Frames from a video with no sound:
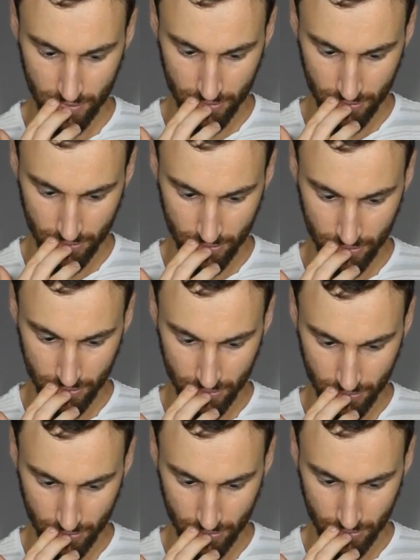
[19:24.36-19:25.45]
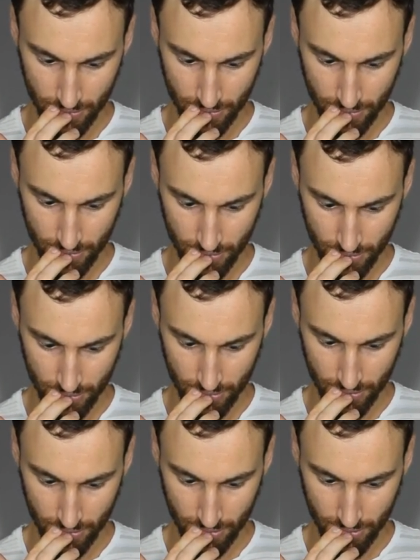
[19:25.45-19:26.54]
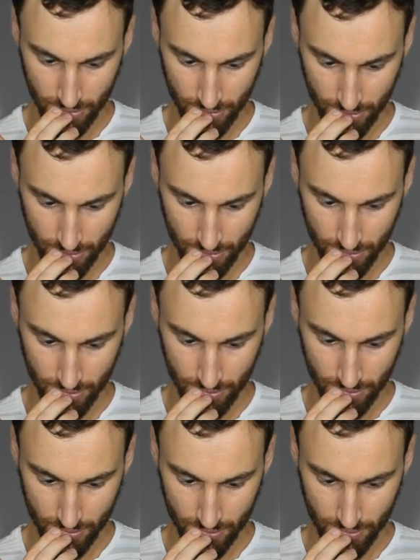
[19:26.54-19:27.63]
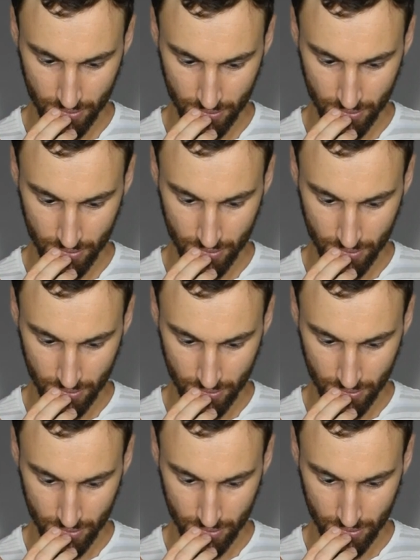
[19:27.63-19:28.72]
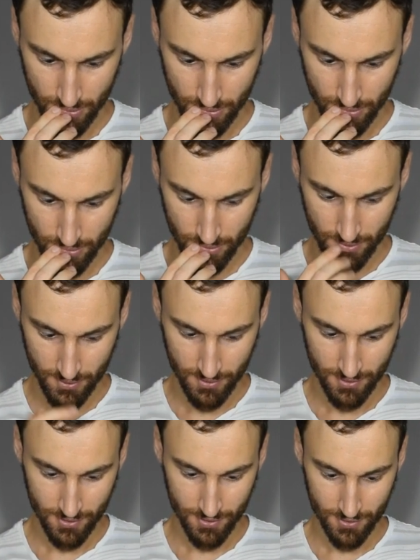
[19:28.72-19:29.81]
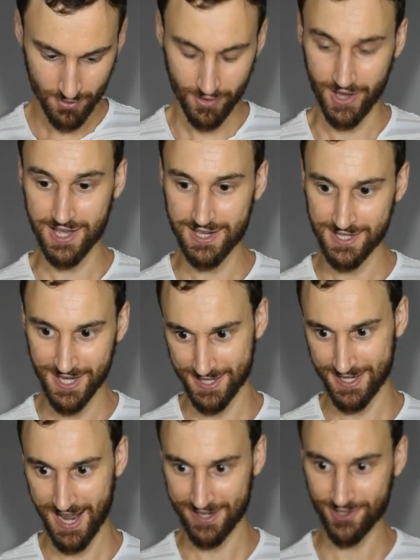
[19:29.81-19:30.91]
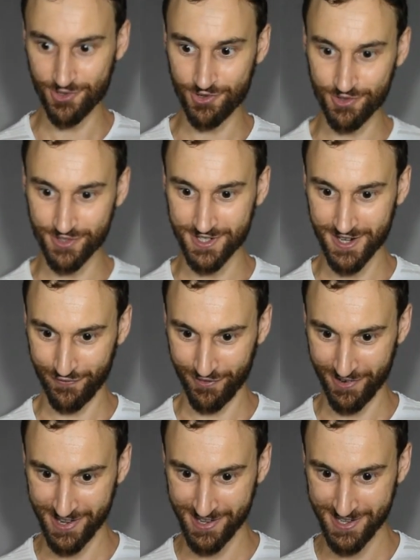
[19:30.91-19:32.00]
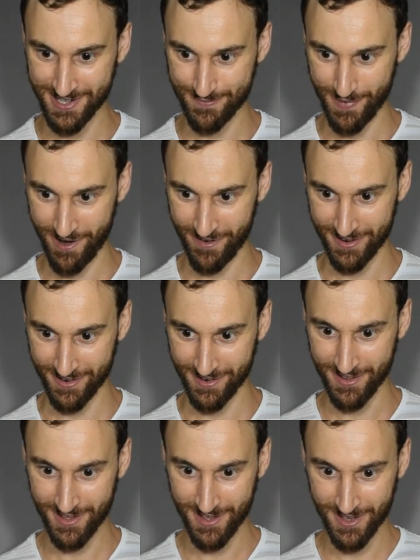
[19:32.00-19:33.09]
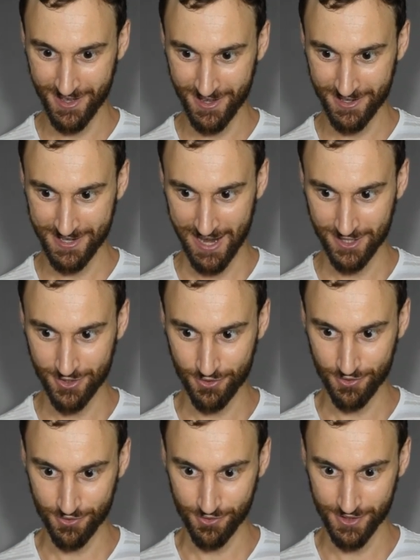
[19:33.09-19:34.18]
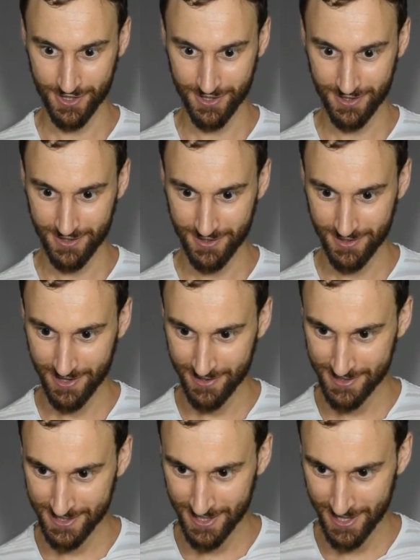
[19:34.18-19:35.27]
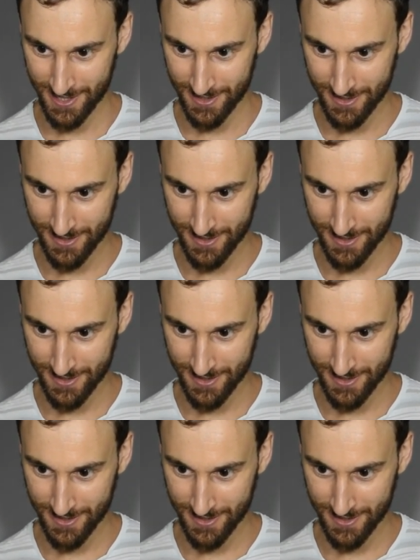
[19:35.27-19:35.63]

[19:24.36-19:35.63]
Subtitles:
Normal people didn't get tattooed, or especially didn't get heavily tattooed. Okay, he says tattooed differently. He's American. Tattooed. How does he say it?